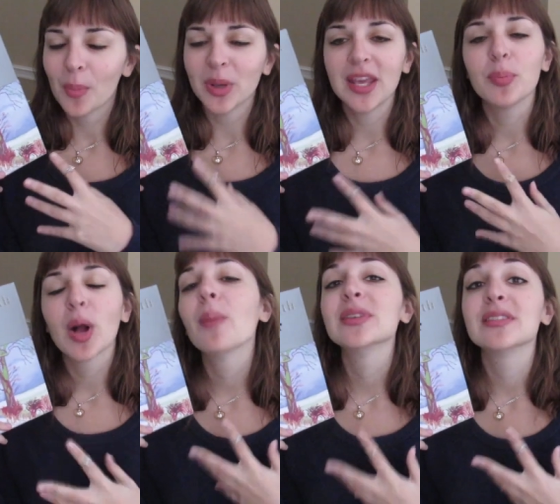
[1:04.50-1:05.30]
but he
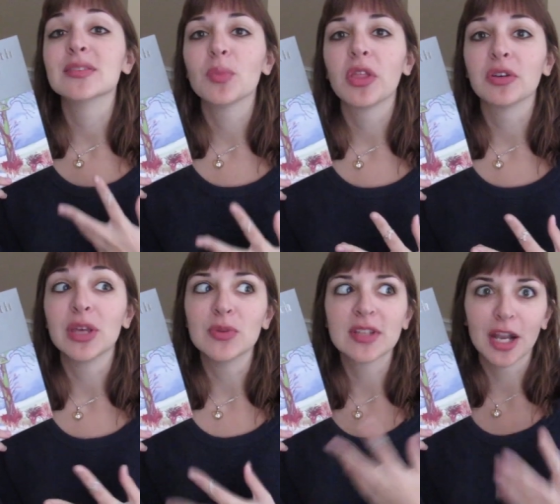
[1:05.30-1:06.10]
promised his mother
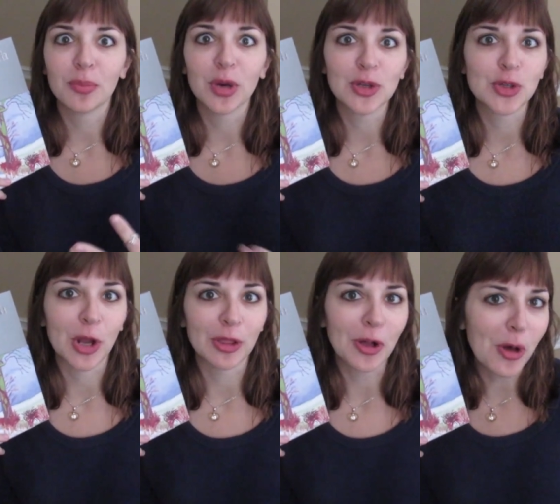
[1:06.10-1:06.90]
he was going to bring
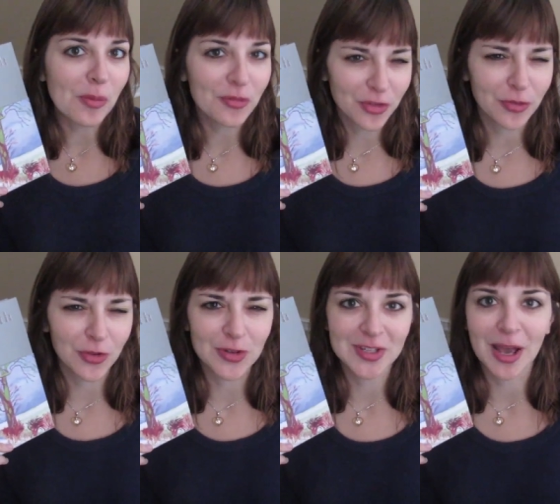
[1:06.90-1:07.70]
Charlotte home for the
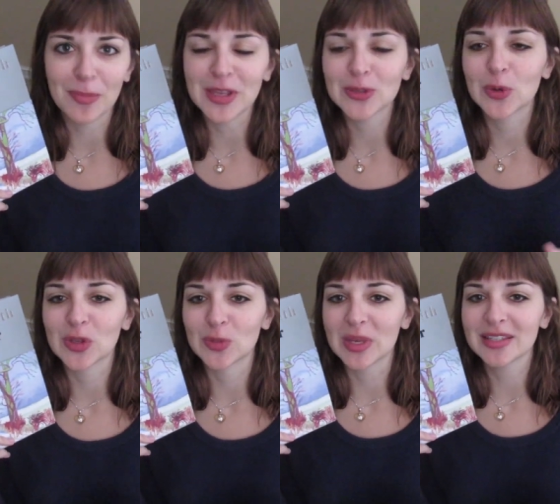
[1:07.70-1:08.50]
first time this
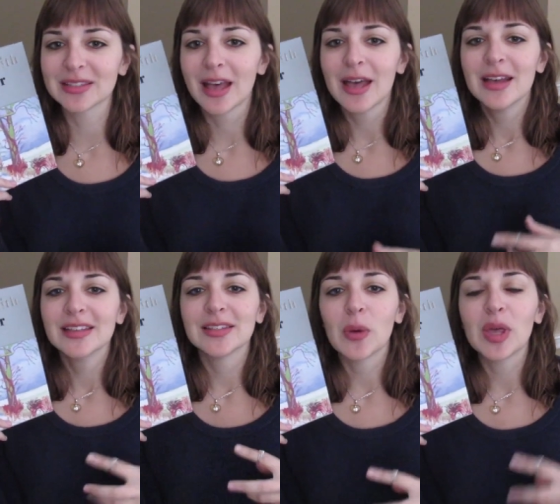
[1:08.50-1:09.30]
Christmas.
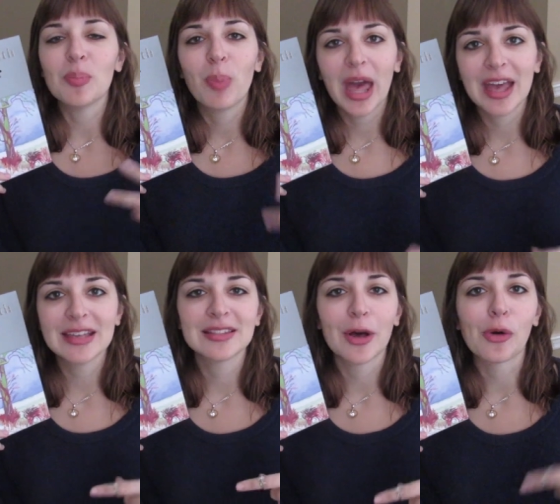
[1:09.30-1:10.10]
So he
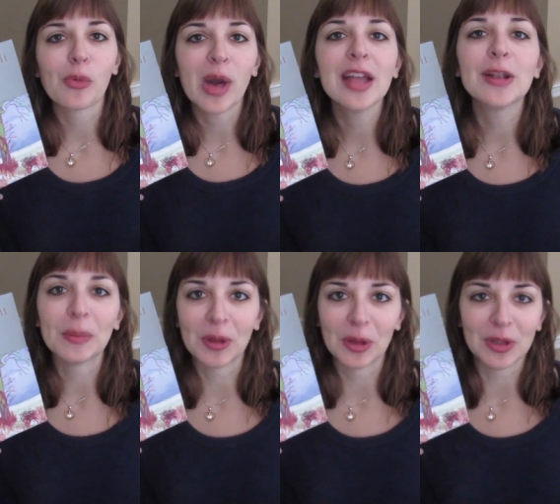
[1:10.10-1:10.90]
pays a
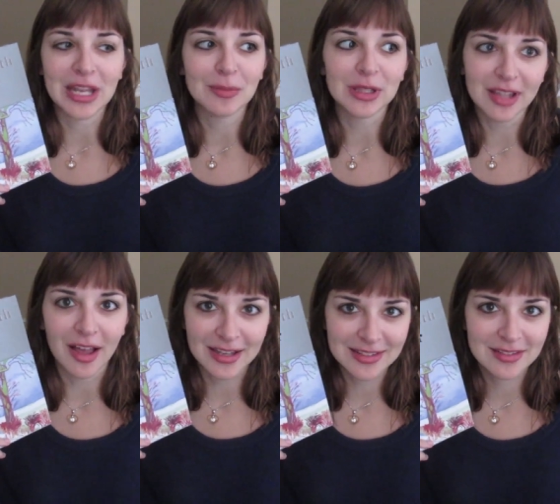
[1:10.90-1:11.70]
random girl named
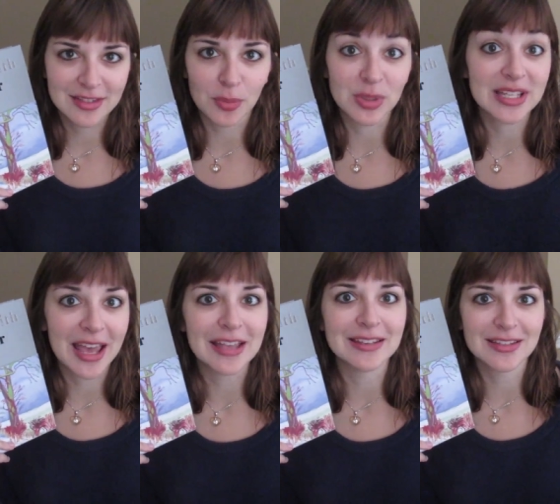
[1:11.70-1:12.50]
Lux to
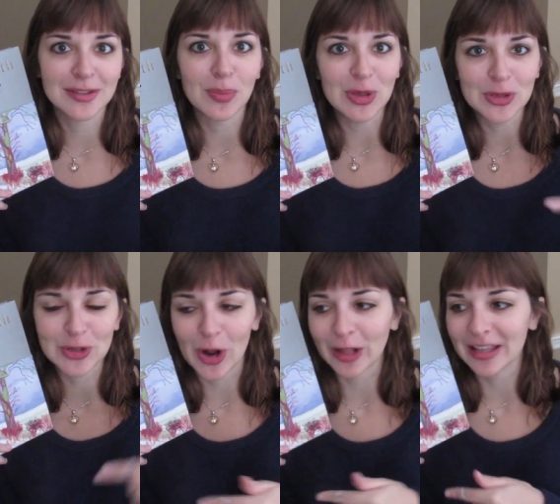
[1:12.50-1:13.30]
pretend to be
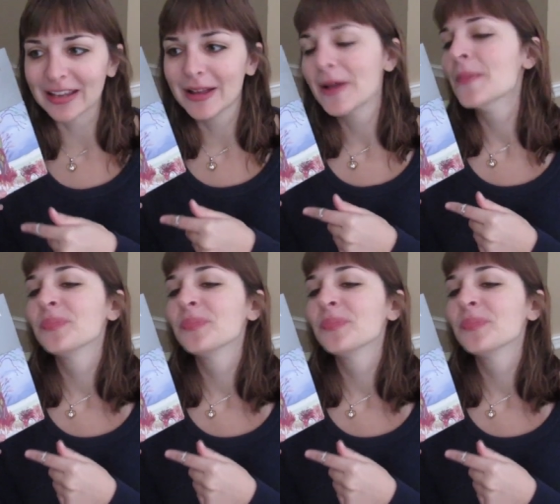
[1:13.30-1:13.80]
Charlotte.